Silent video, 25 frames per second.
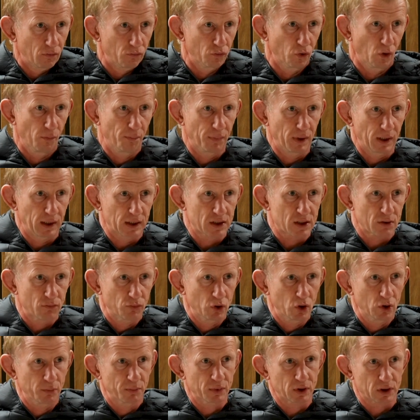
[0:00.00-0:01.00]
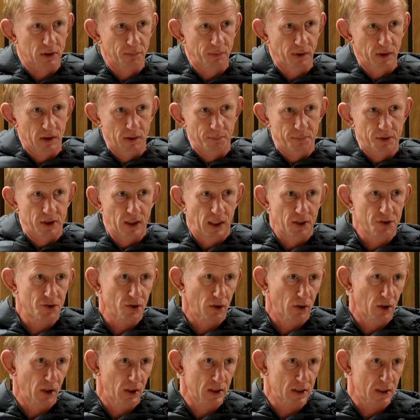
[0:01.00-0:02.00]
rumblings and rumours about the
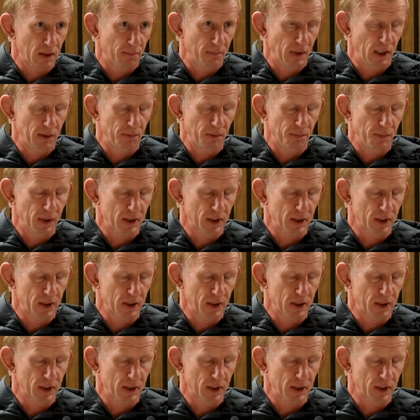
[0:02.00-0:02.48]
potential guys that may be